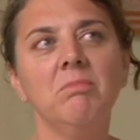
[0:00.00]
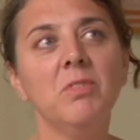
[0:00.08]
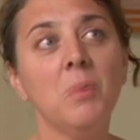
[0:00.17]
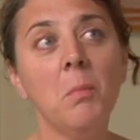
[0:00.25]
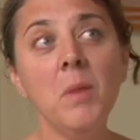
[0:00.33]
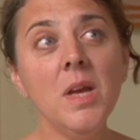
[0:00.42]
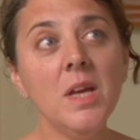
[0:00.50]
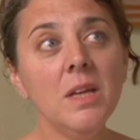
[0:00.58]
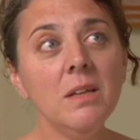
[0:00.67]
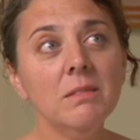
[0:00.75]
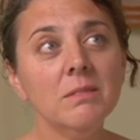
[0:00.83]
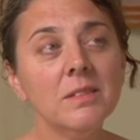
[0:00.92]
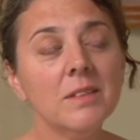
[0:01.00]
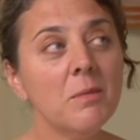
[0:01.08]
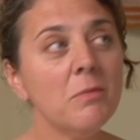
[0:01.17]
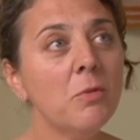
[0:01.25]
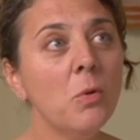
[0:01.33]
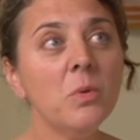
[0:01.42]
For me,
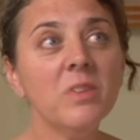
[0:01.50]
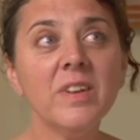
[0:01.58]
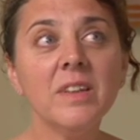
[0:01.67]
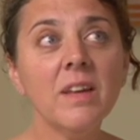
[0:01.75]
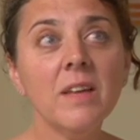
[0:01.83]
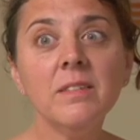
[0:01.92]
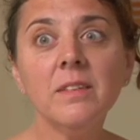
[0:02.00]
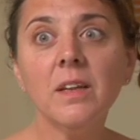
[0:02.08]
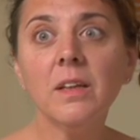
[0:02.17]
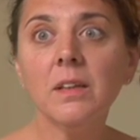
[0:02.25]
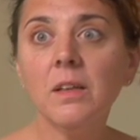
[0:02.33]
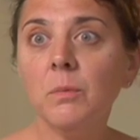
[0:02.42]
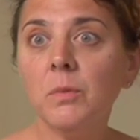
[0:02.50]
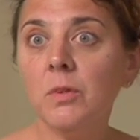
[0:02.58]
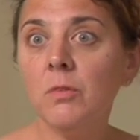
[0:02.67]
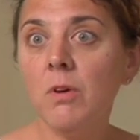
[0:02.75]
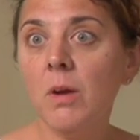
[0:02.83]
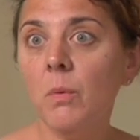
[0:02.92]
step 4 was fantastic. It was a
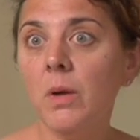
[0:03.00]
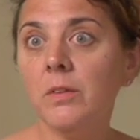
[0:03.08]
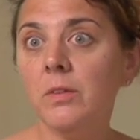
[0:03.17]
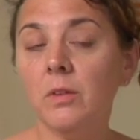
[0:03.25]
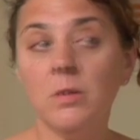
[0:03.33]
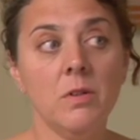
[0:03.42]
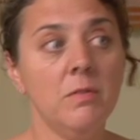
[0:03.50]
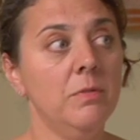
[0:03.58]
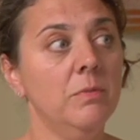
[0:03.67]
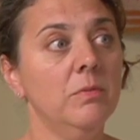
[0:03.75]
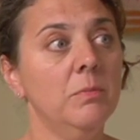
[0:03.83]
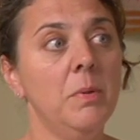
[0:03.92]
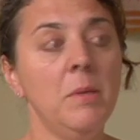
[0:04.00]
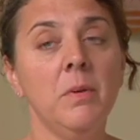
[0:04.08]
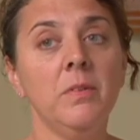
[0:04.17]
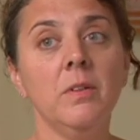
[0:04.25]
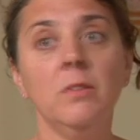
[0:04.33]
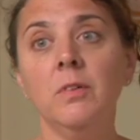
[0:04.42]
great way to kind of beat
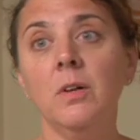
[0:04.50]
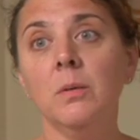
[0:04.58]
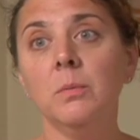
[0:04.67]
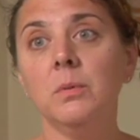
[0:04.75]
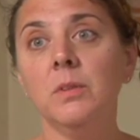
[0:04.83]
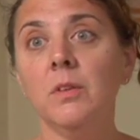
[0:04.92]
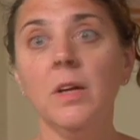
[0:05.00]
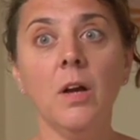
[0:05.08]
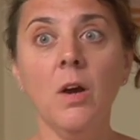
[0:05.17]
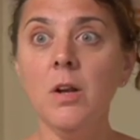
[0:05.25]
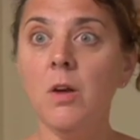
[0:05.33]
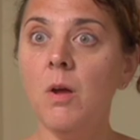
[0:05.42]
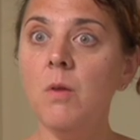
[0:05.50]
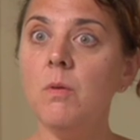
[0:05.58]
myself up. It's like, I know.